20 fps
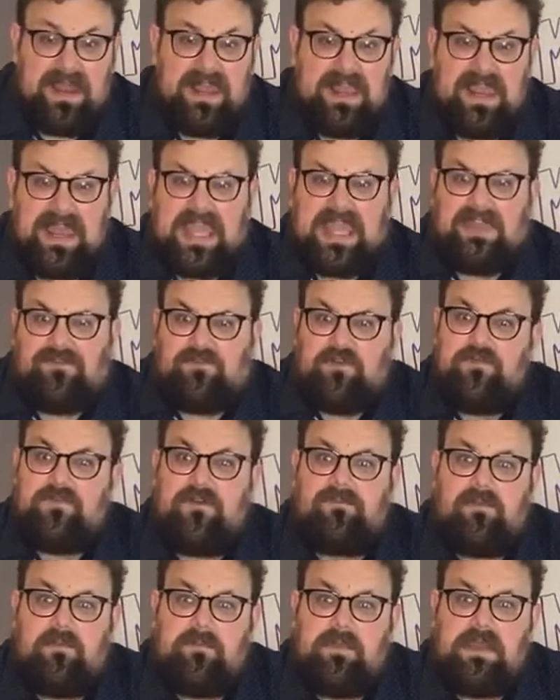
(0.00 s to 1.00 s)
Like if you've
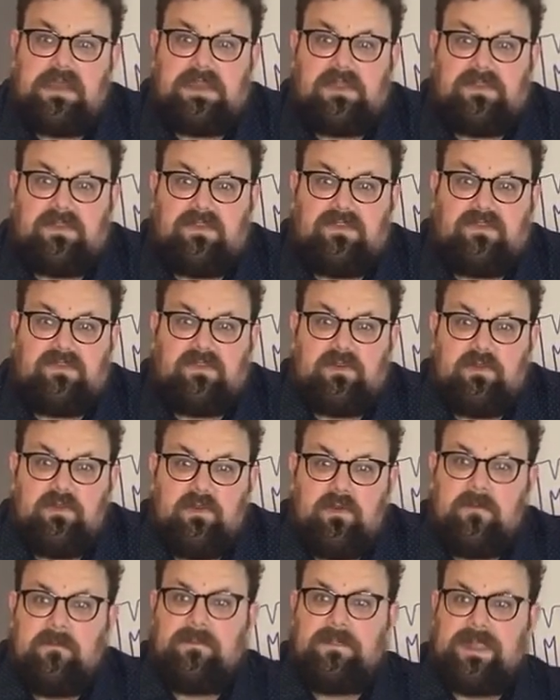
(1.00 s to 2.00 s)
ever been to the
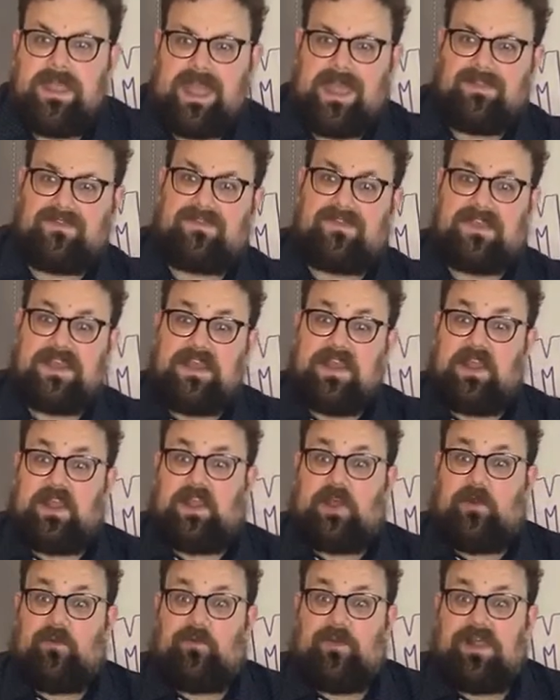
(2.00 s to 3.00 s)
zoo and seen a
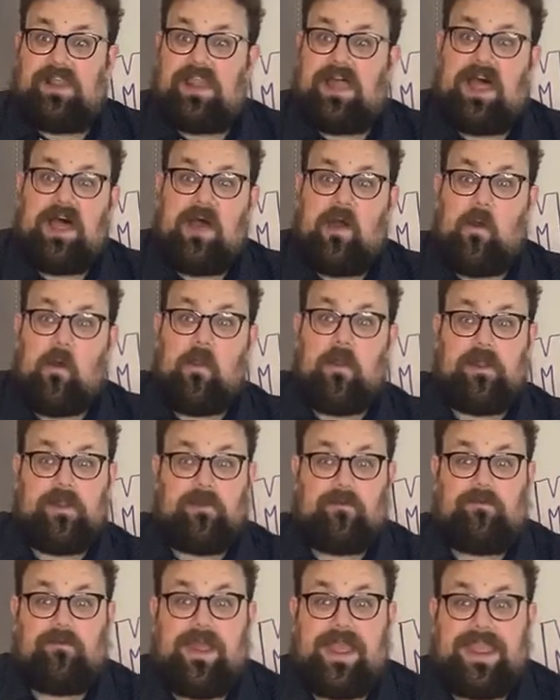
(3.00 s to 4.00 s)
gorilla or an
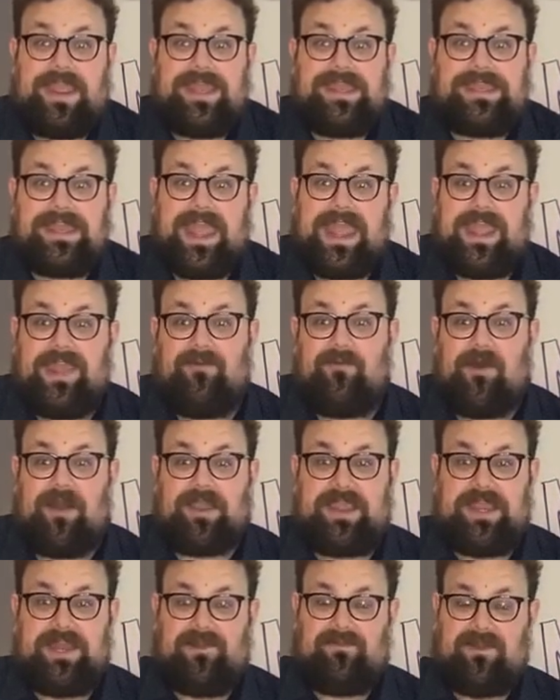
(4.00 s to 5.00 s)
orangutan
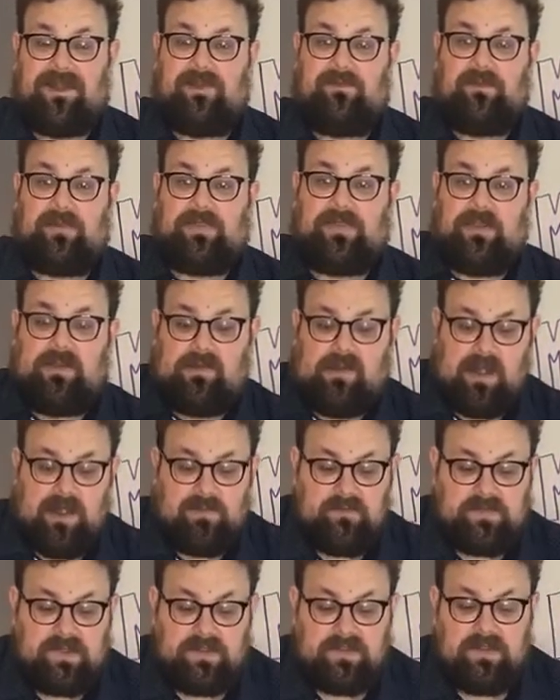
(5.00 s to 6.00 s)
walking around with their
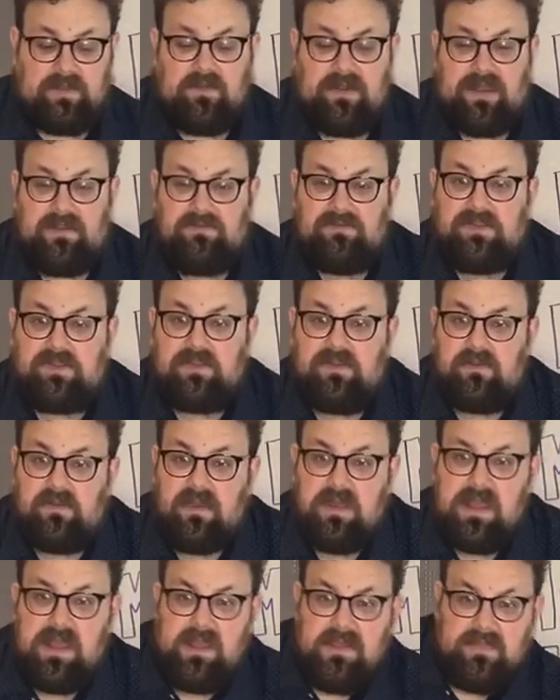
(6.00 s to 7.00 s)
arms on the ground too,
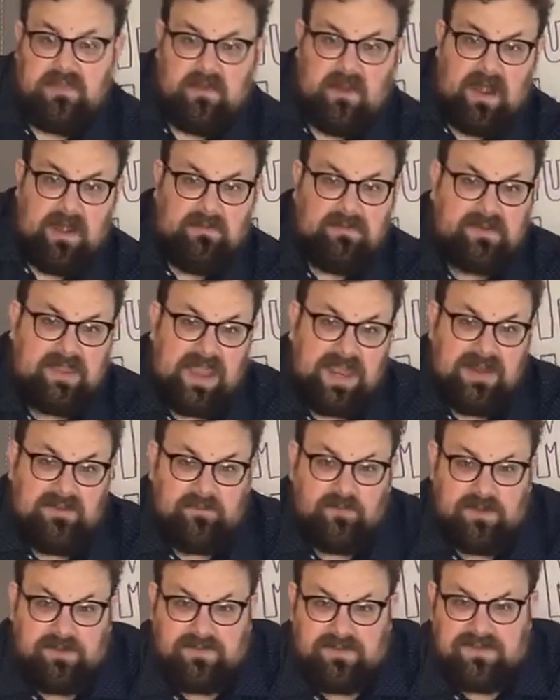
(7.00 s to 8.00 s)
their arms kind of
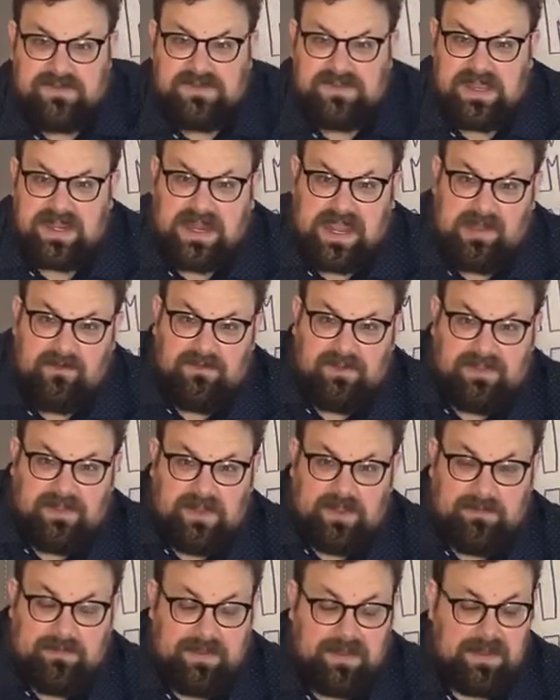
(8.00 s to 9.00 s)
would have stuck out a
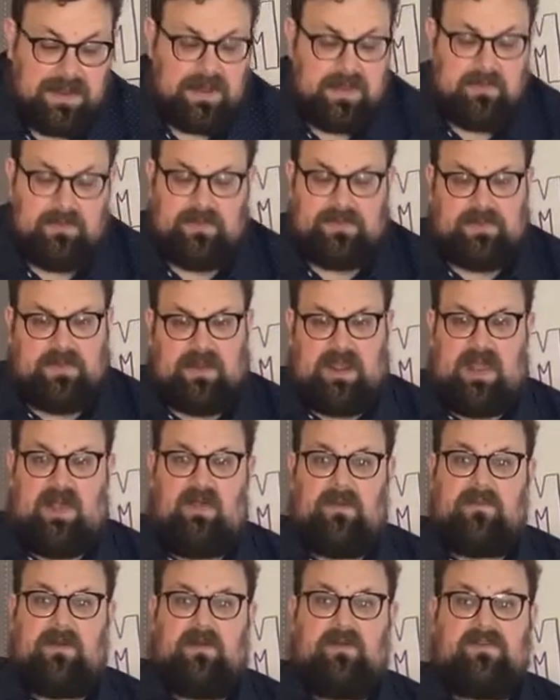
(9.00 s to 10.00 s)
little bit with their
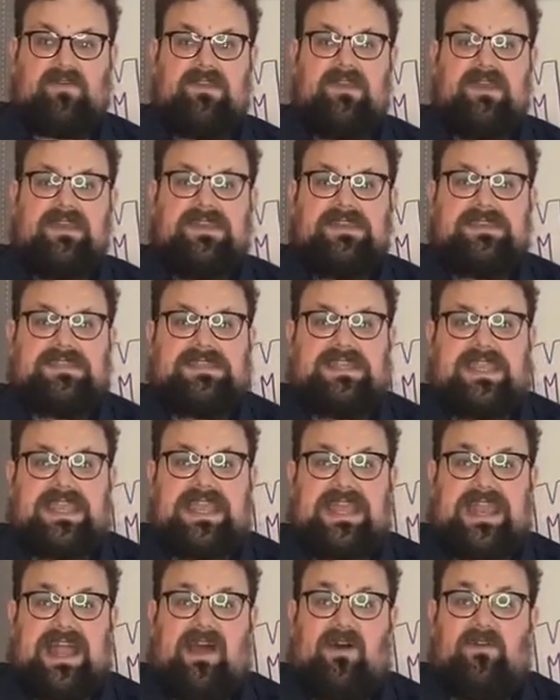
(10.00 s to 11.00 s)
elbows
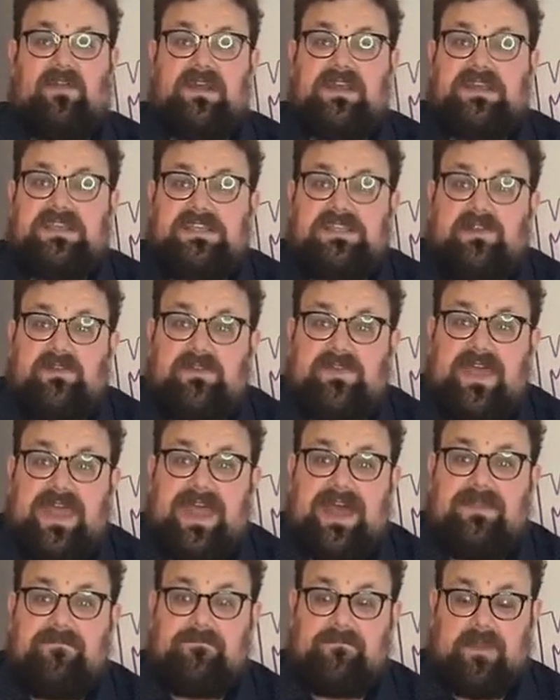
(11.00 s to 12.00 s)
sticking out so
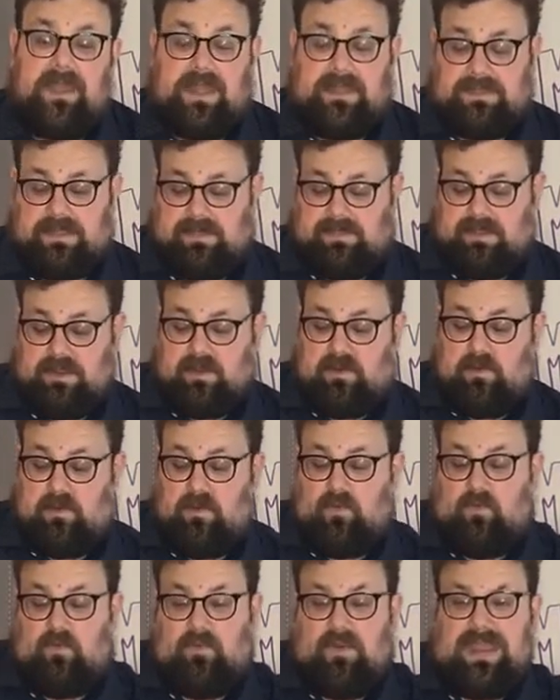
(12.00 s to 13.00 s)
that, and then their
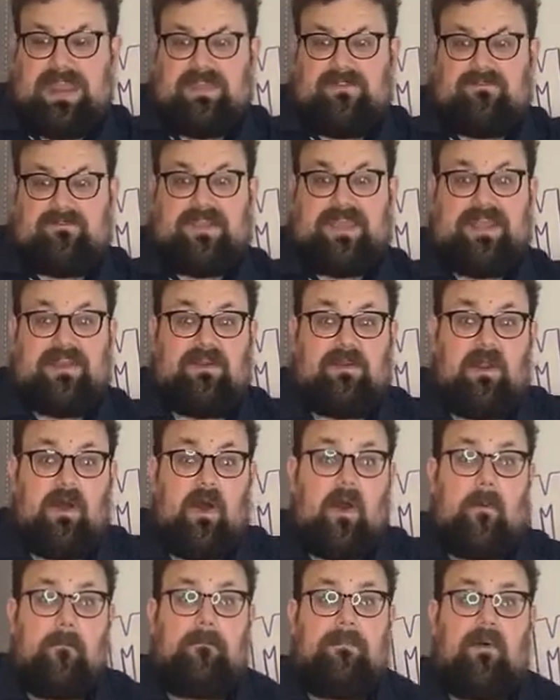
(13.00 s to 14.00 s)
ring finger
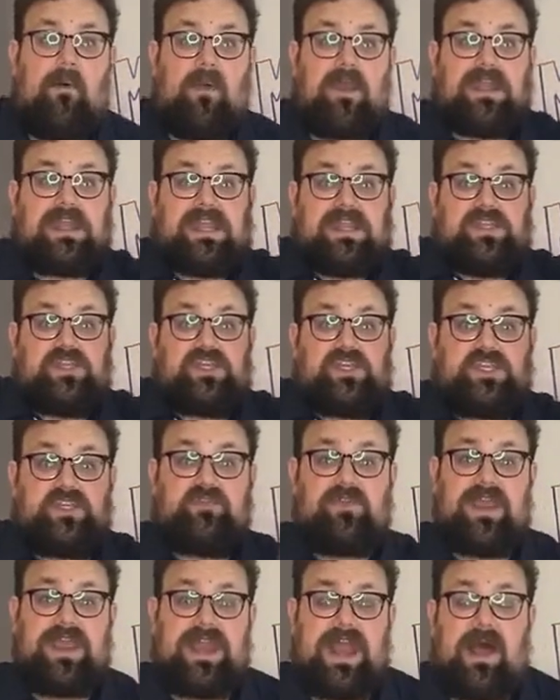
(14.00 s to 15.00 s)
pointing
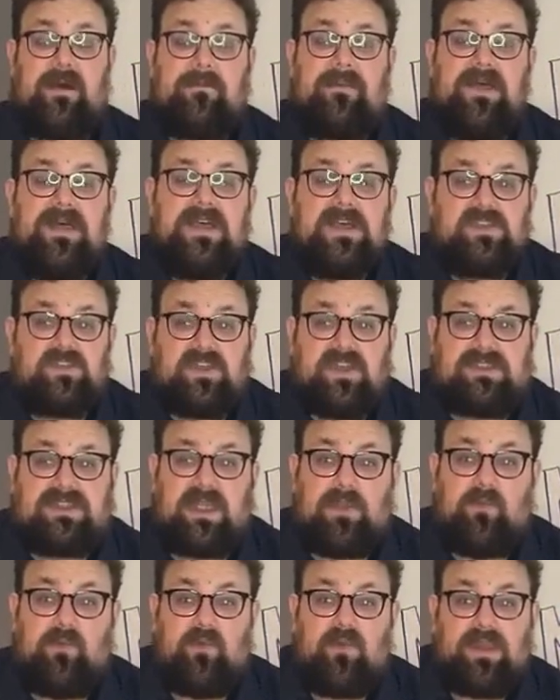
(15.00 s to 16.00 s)
straight up so that they
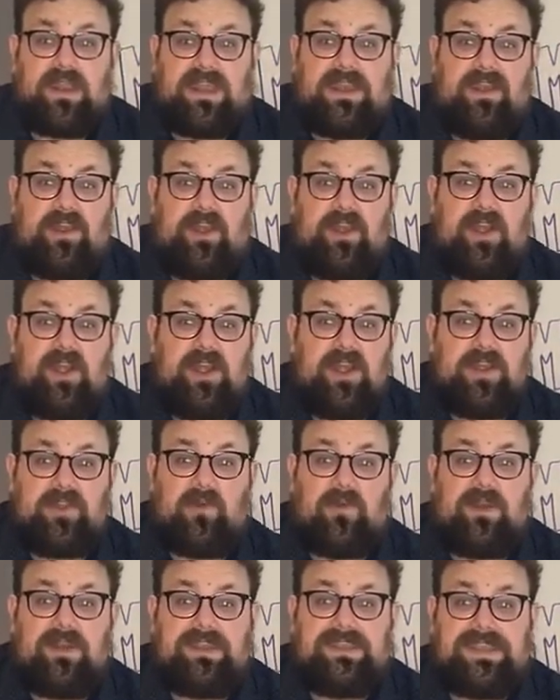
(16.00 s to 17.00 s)
wouldn't hurt
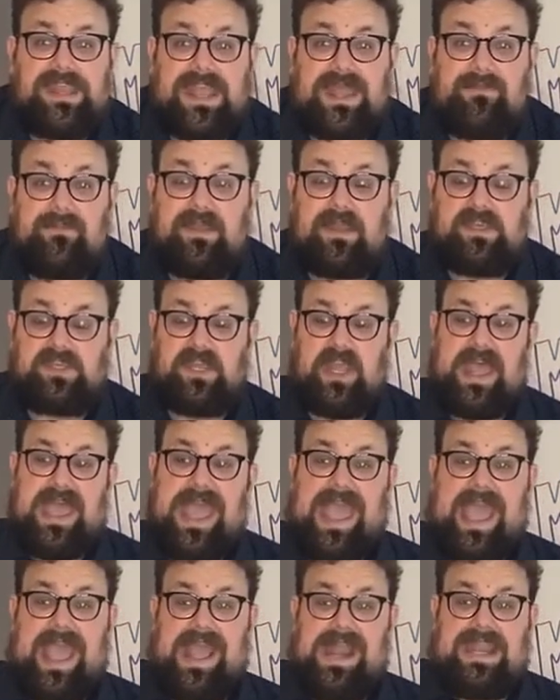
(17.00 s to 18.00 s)
or damage
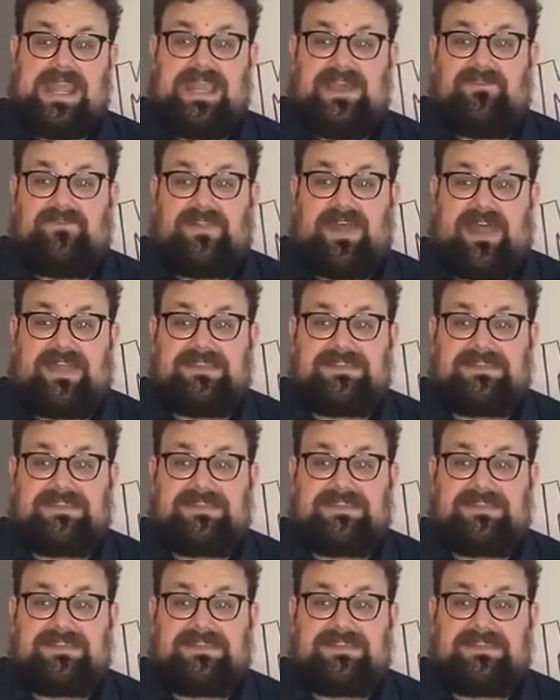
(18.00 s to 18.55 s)
any of that